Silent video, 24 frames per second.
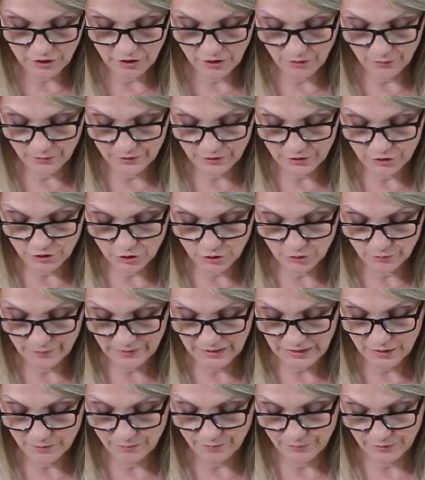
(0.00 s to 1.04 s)
going to
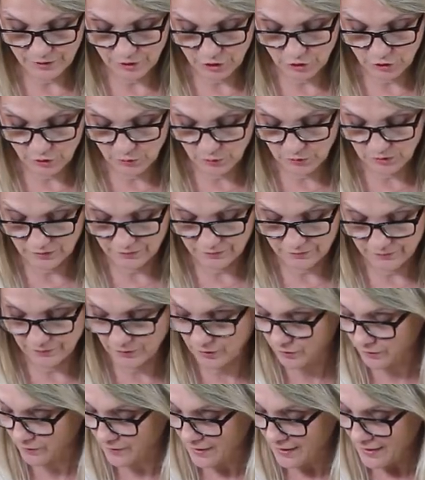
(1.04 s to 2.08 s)
be
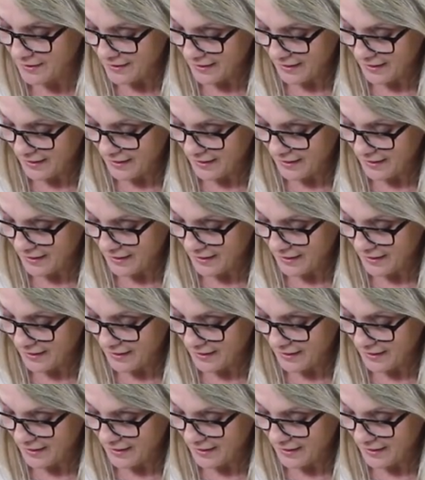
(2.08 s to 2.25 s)
beautiful